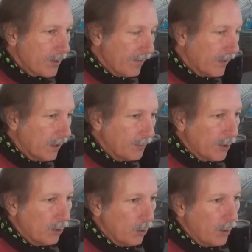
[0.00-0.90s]
we have an
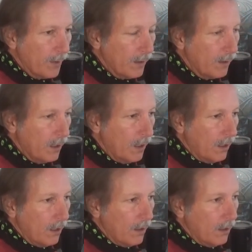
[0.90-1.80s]
elliptical orbit,
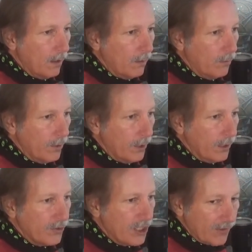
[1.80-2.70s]

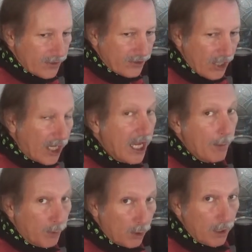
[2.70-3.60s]
which gives us a
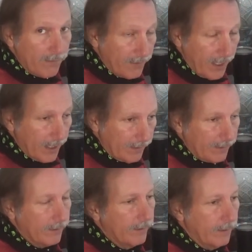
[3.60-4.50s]
Kepler
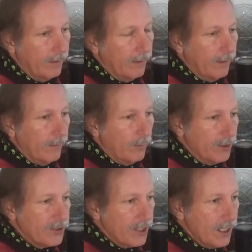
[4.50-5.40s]
effect,
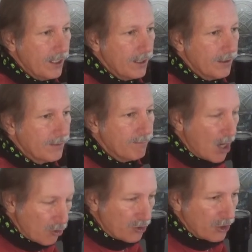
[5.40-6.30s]
which is
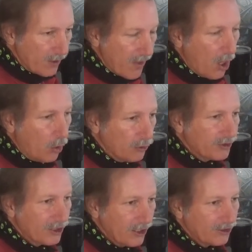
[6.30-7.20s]
motion of the whole
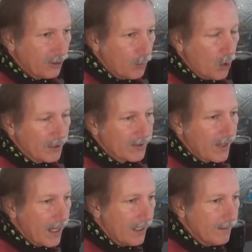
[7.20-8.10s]
system once
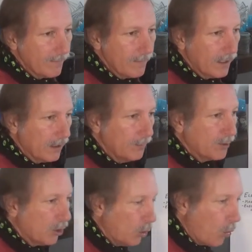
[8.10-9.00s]
that
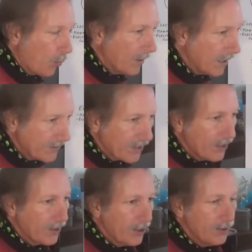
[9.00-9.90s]
elliptical orbit is
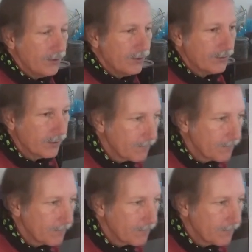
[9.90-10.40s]
introduced.